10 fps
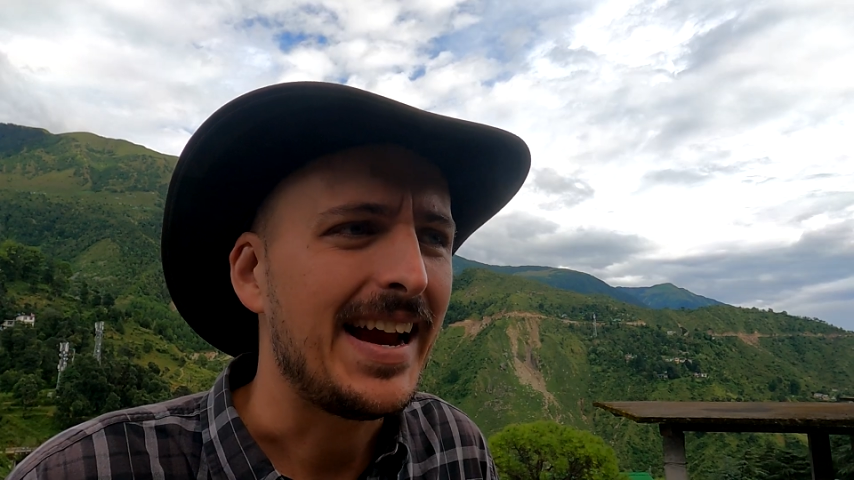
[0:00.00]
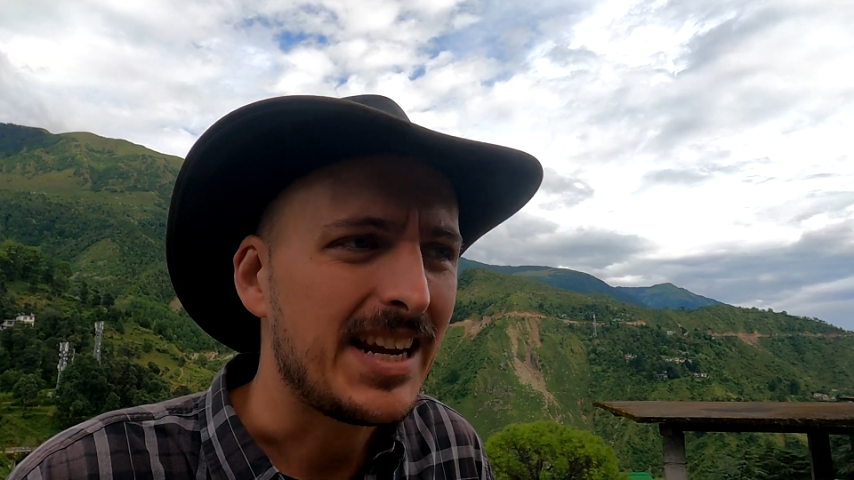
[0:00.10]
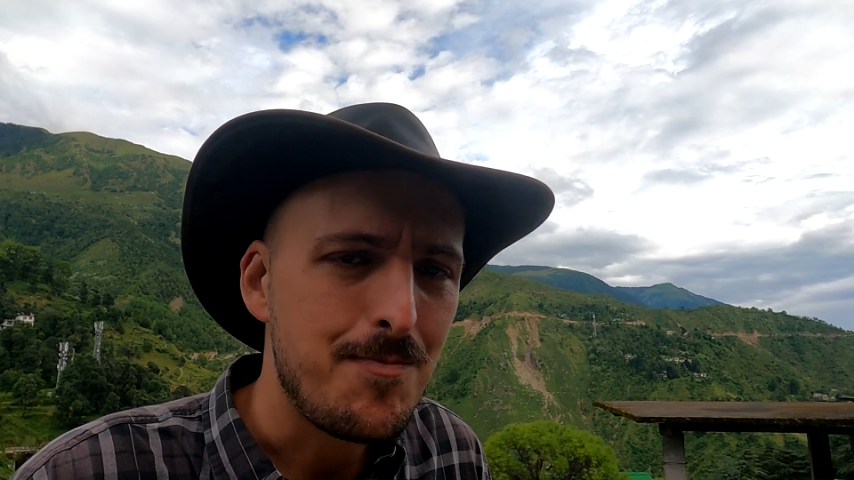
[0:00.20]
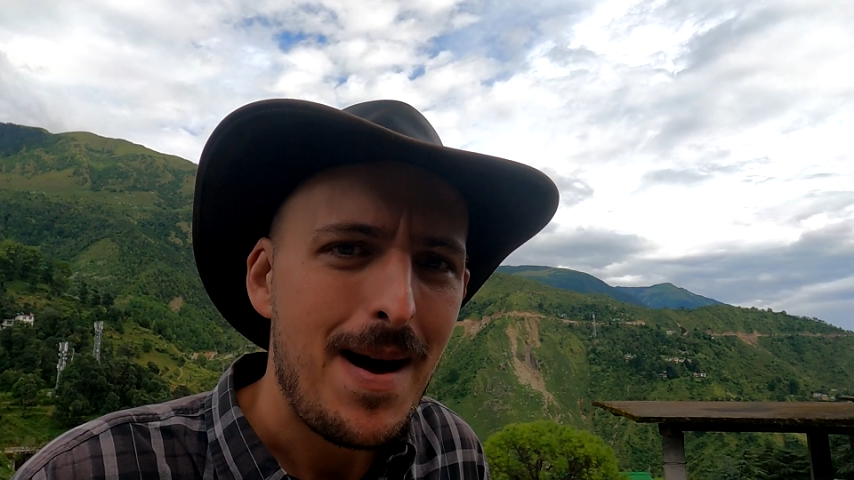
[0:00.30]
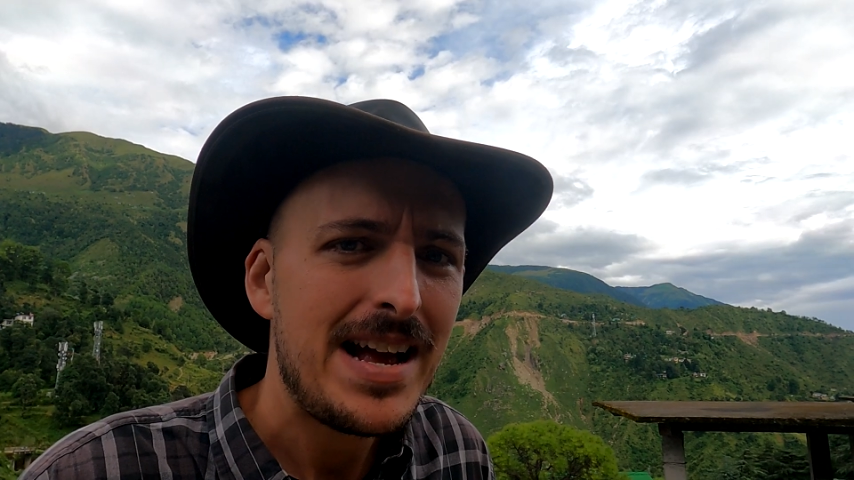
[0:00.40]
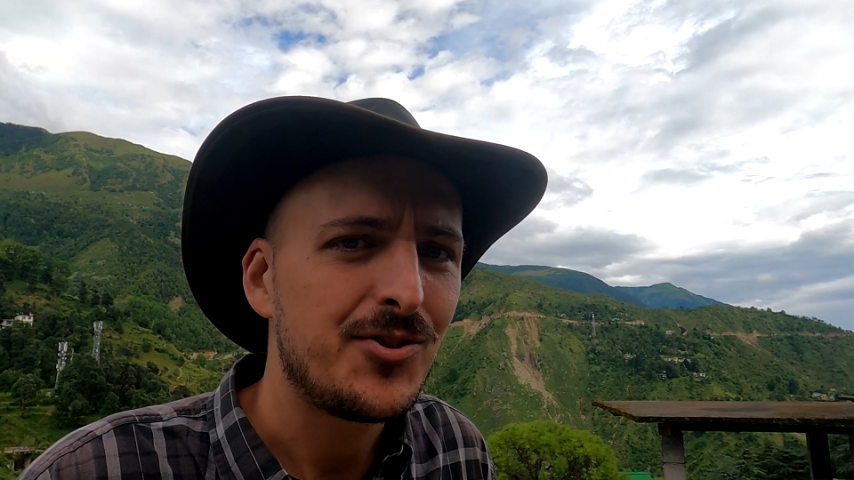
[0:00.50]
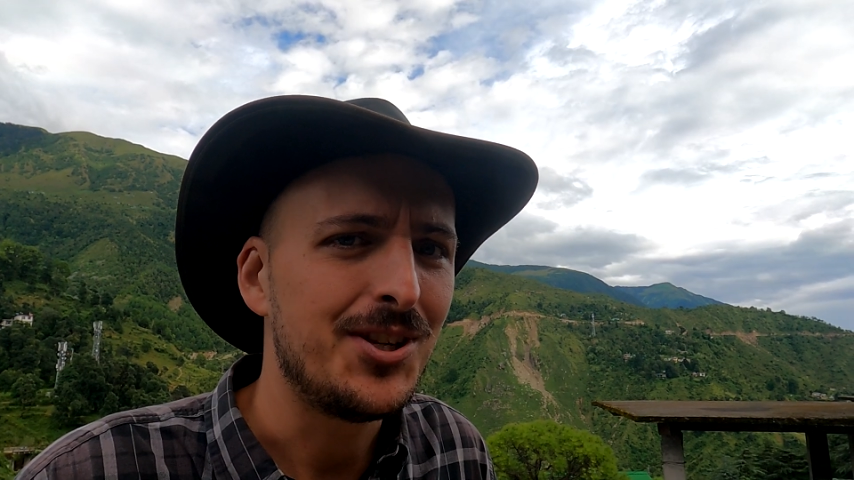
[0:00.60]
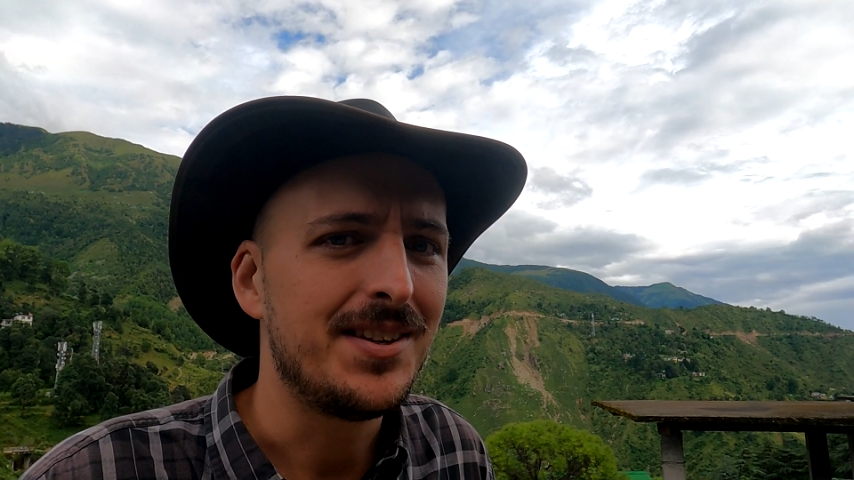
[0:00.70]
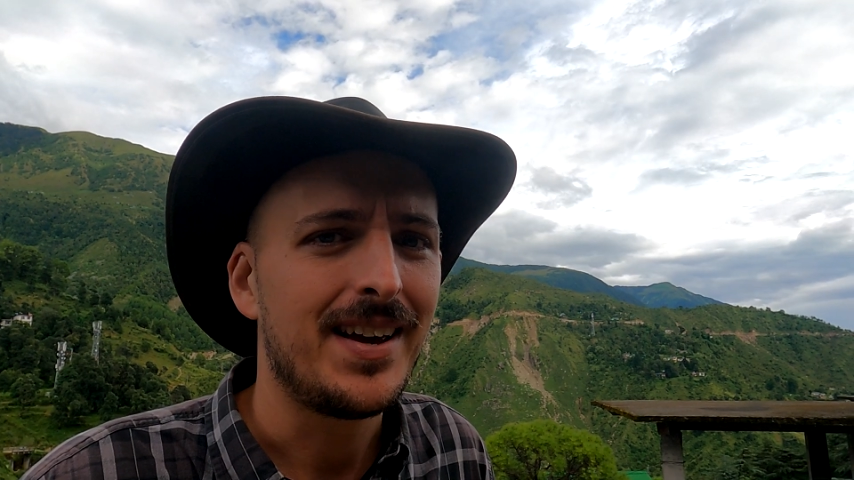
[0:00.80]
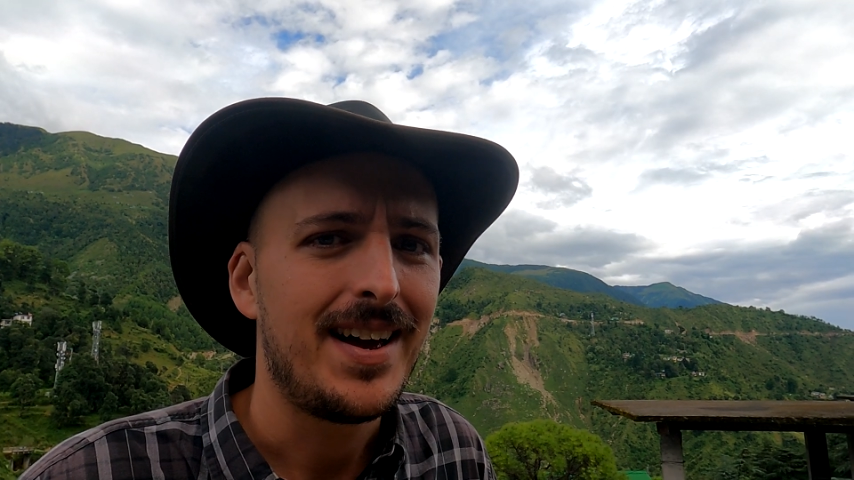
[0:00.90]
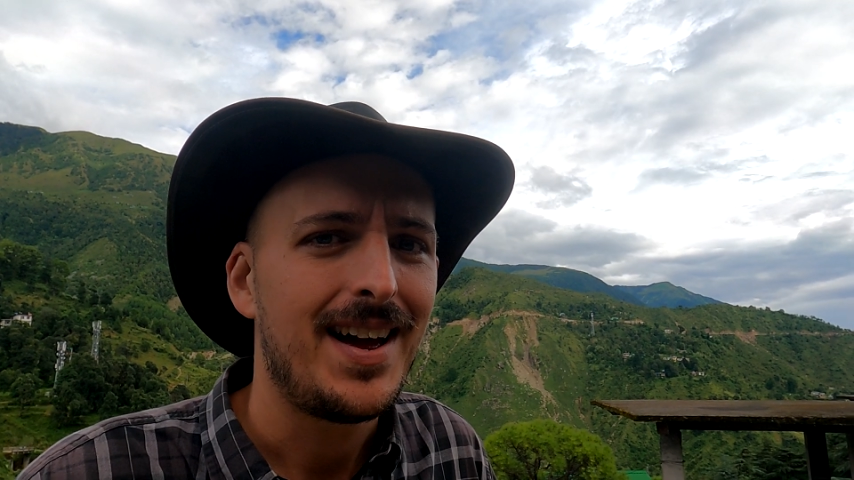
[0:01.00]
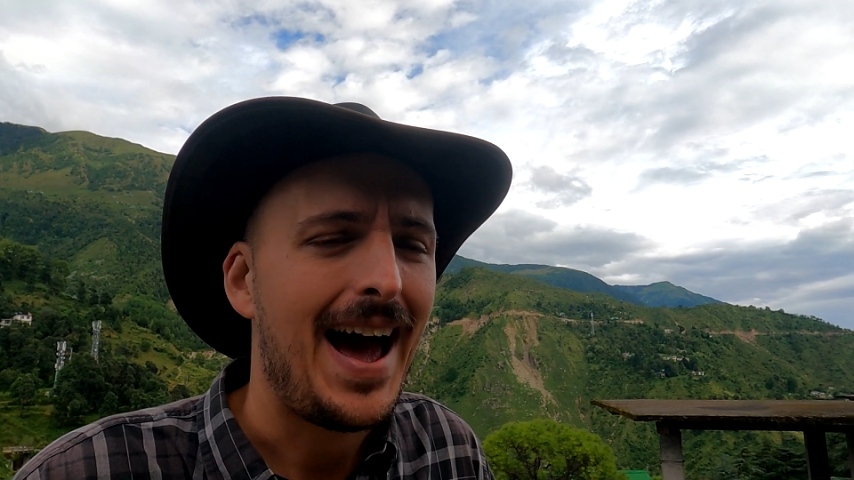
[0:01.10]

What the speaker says: I can imagine